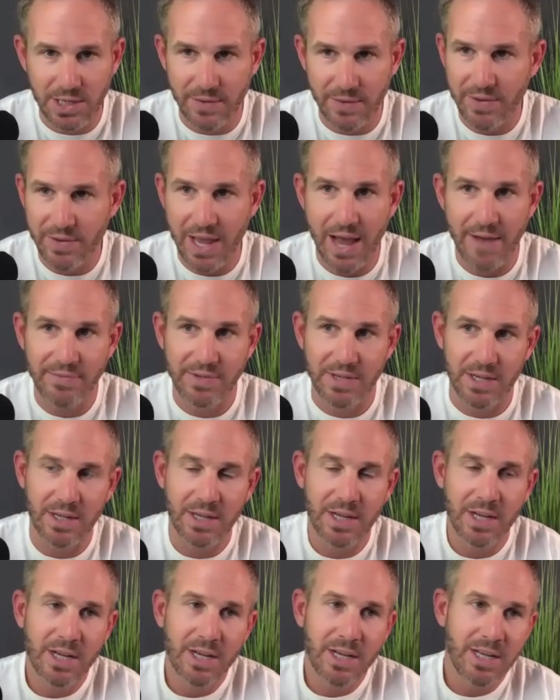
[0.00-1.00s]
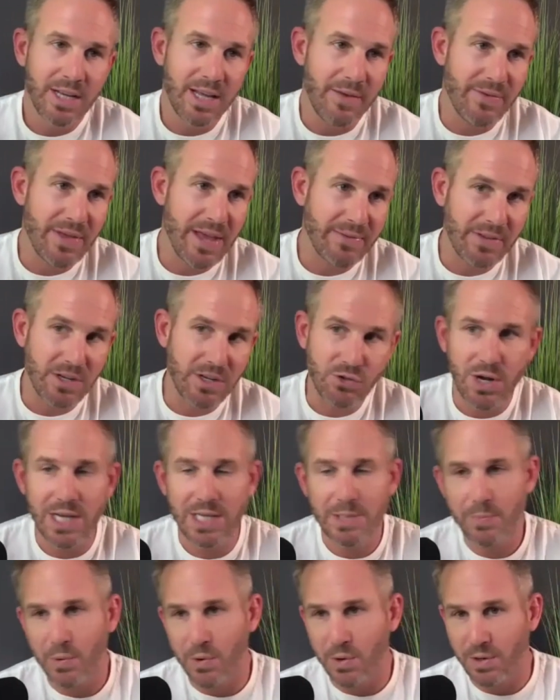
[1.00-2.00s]
if you have to if you have to
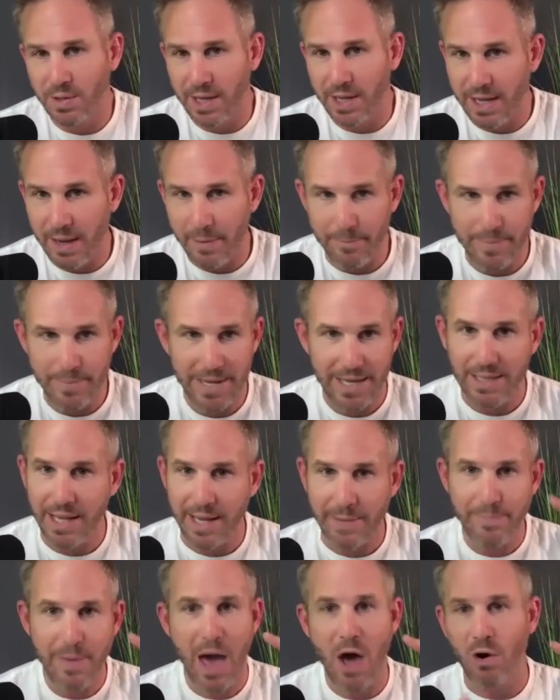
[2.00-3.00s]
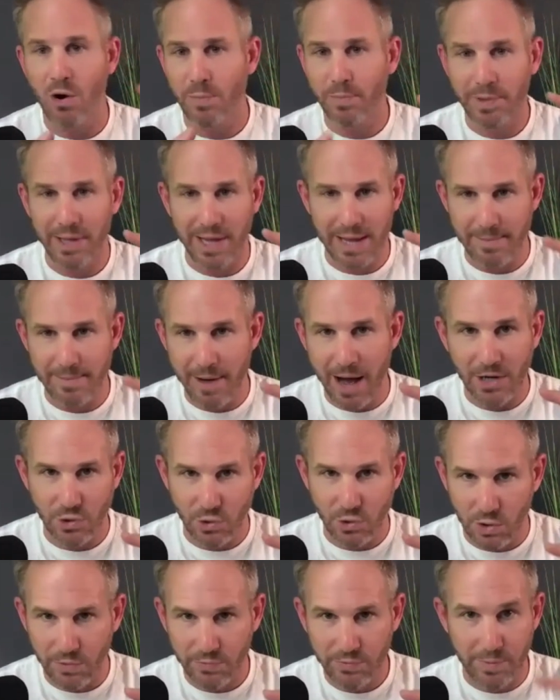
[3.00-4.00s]
transport like a big like power plant
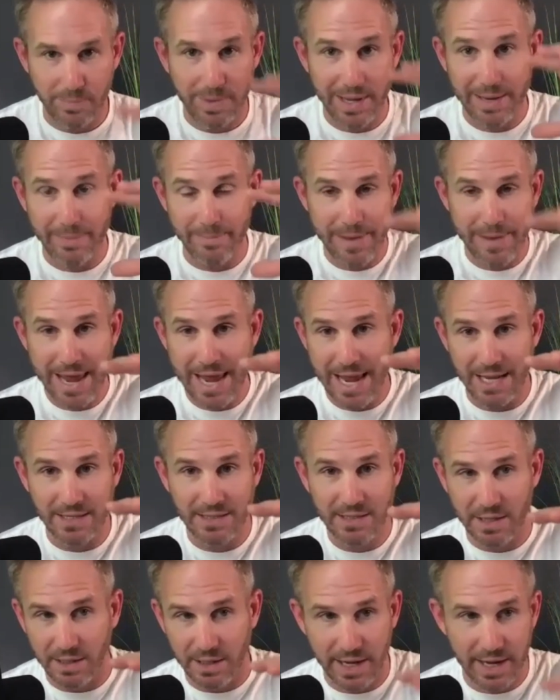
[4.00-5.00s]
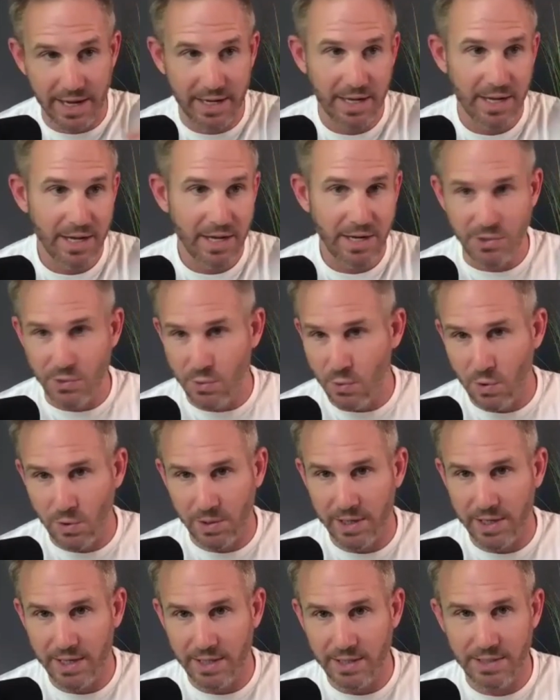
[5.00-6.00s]
module from like Maine to like New
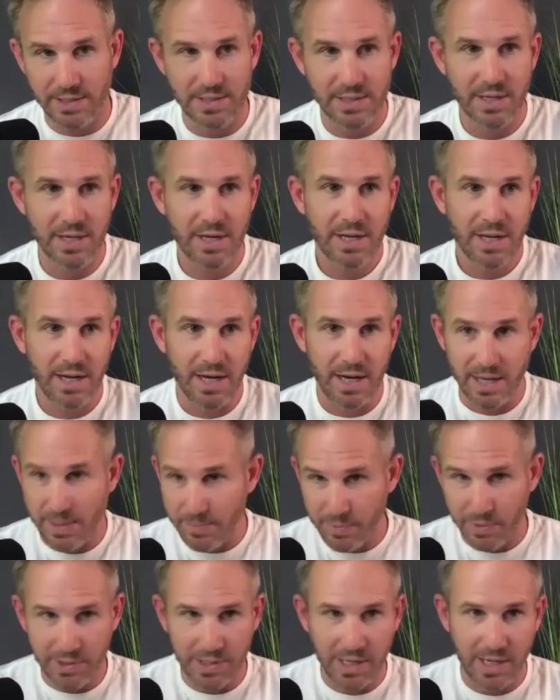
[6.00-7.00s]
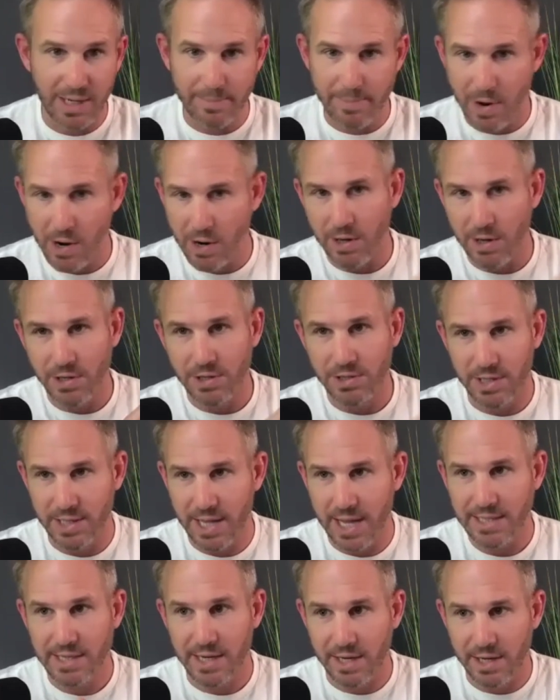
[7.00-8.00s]
Orleans, uh, you put it on a barge and
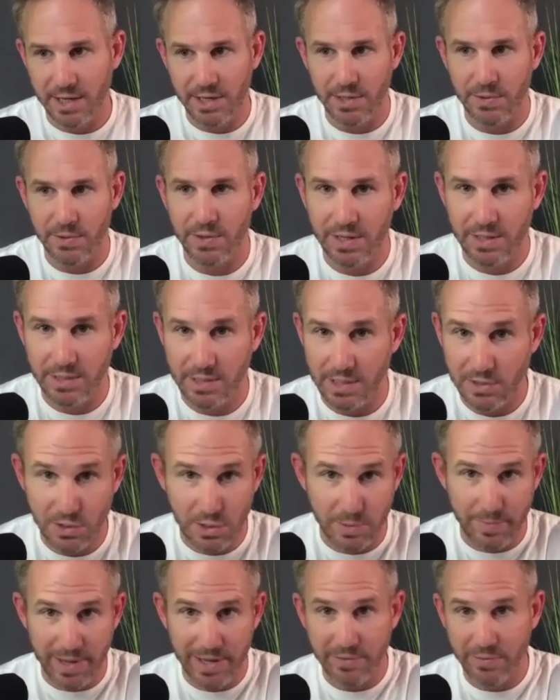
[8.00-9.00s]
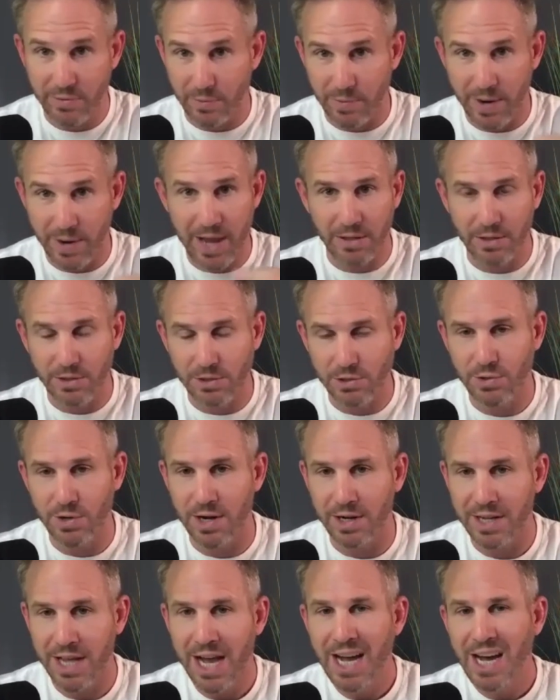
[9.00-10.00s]
that's how you do it because it's too big for rail or
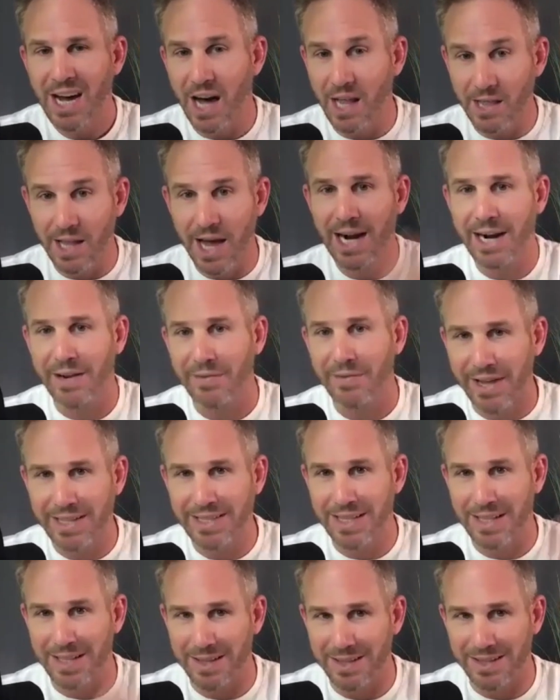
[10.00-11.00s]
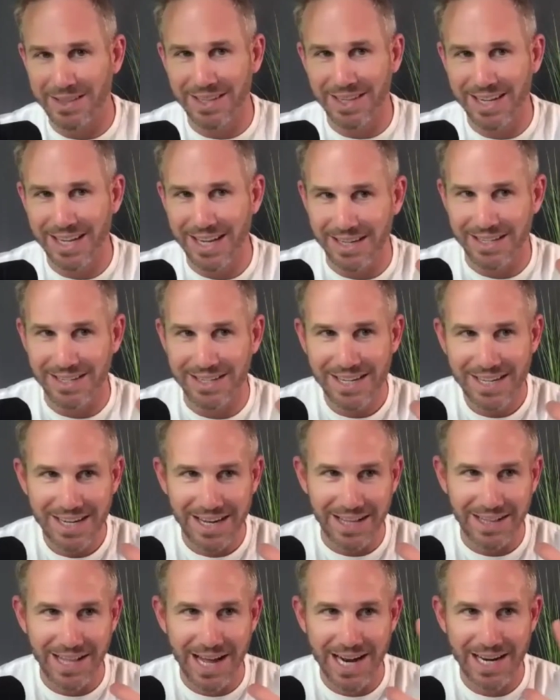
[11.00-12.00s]
truck. A lot of like the like
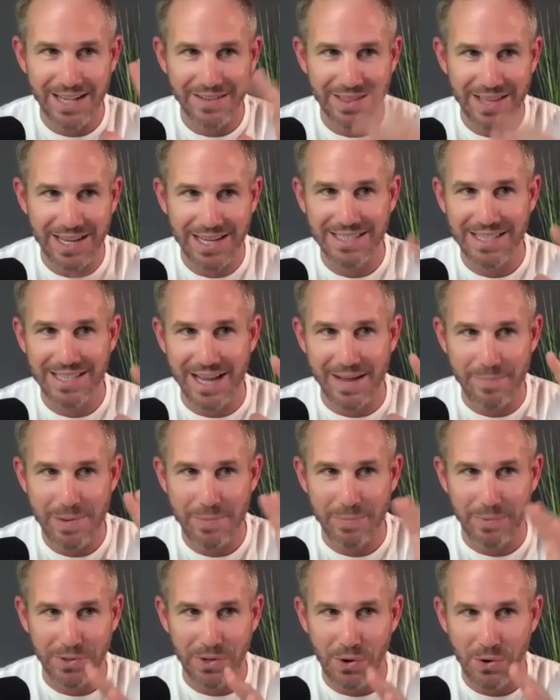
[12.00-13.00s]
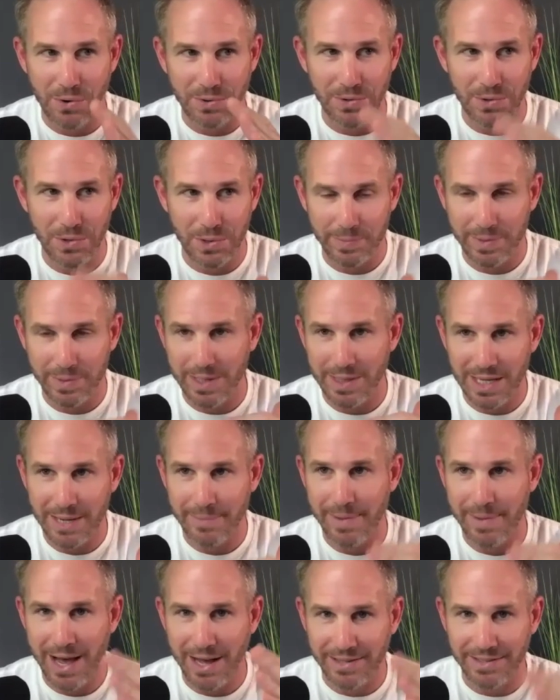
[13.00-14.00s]
a lot of things that people don't normally think
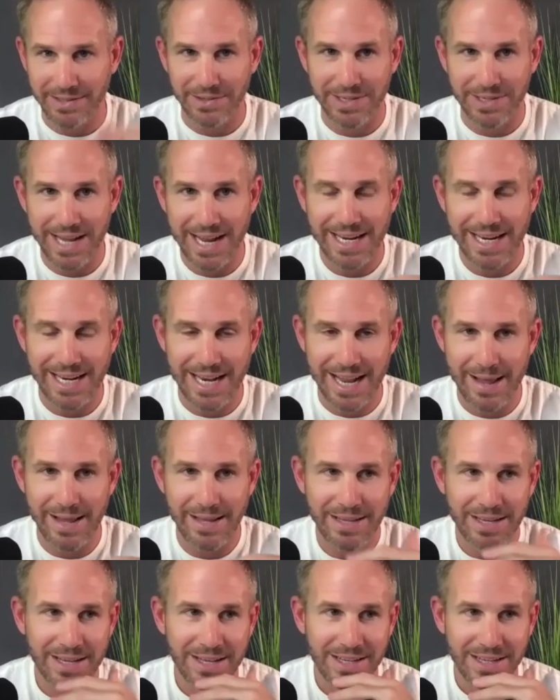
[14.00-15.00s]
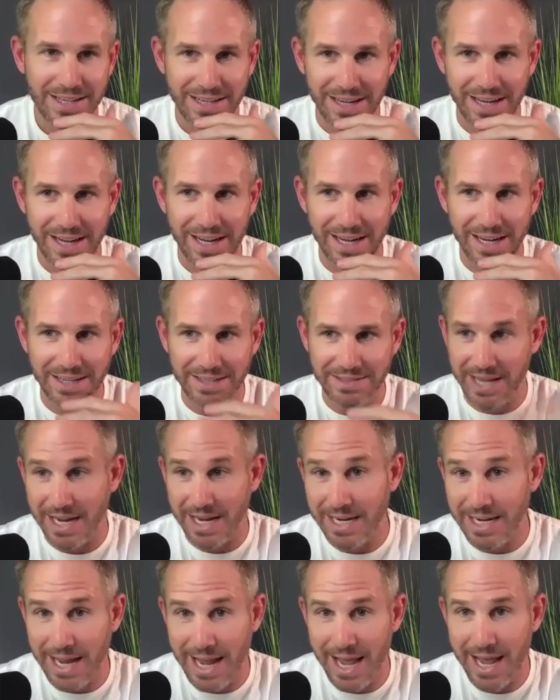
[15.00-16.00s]
about in their day to day, uh, day
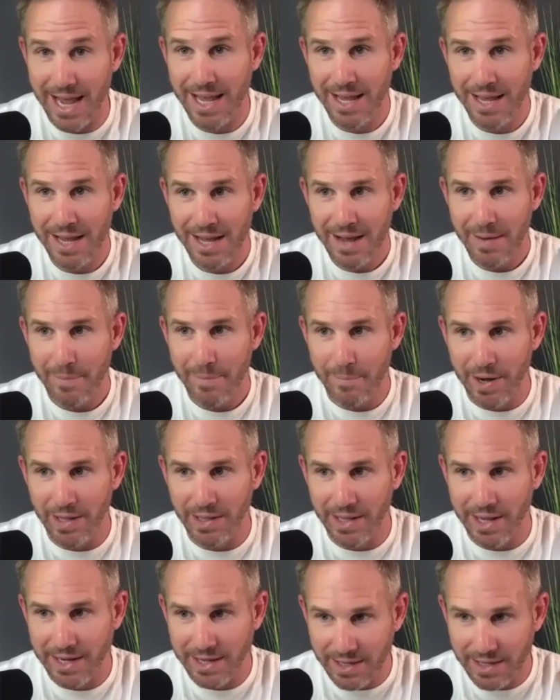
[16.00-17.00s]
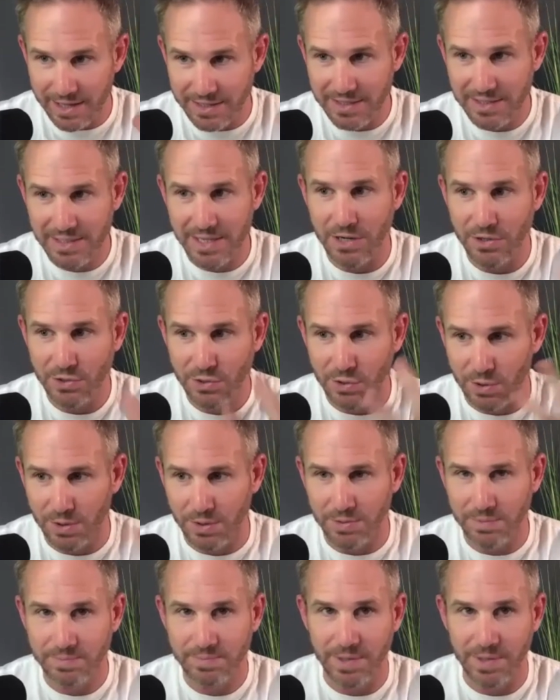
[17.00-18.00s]
to day, but like
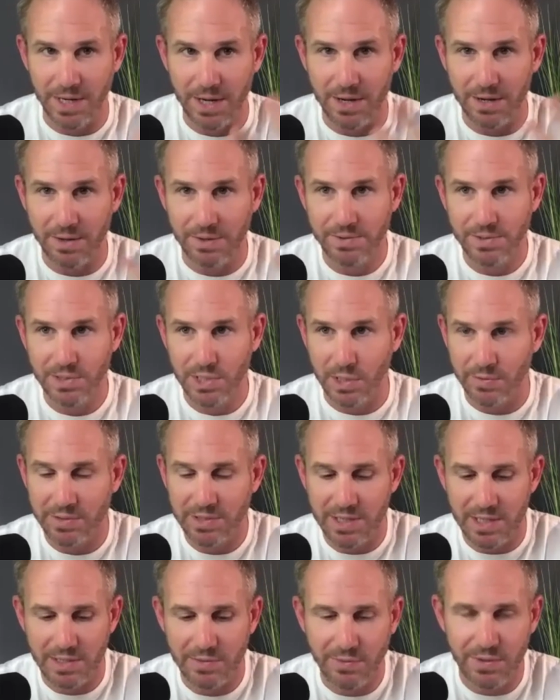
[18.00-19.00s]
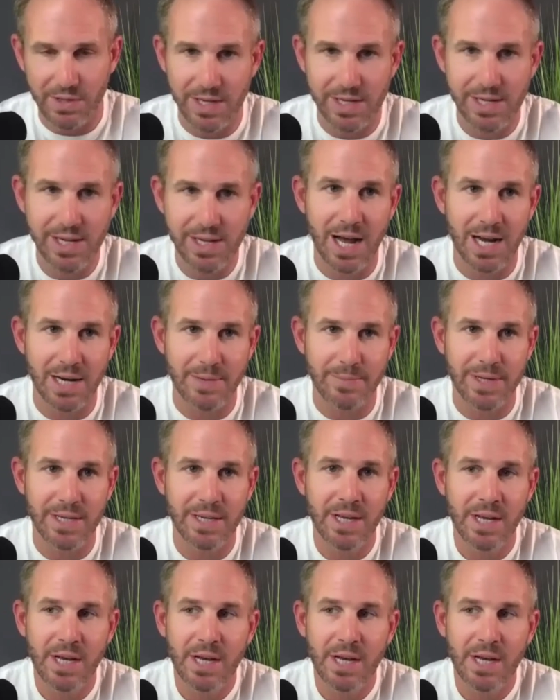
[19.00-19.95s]
essential you know services for the economy.